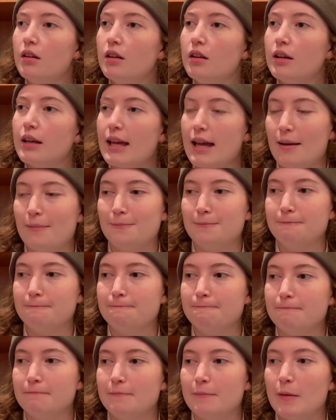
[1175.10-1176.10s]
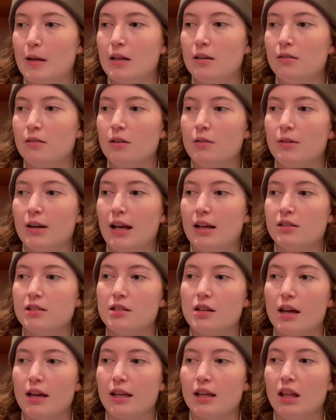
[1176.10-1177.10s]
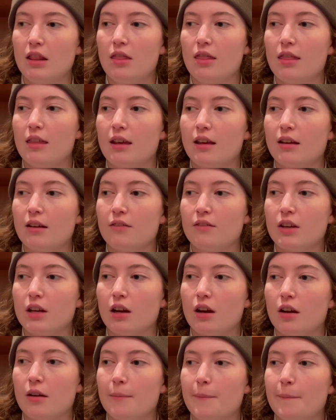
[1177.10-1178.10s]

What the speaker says: Yeah, I don't know what else I can think of here.